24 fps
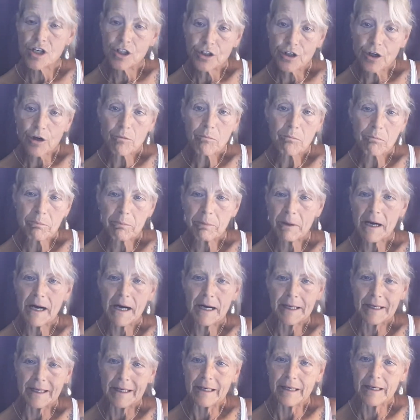your
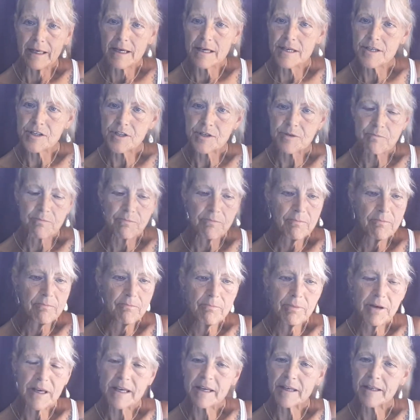body is
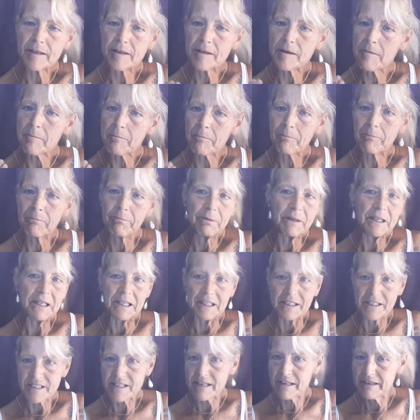being
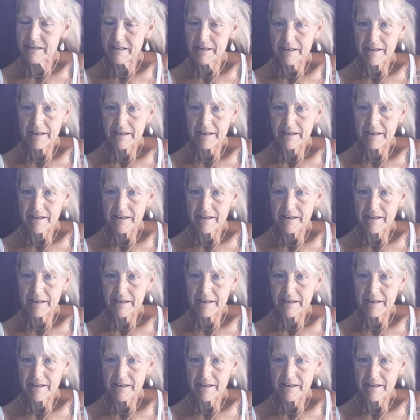beat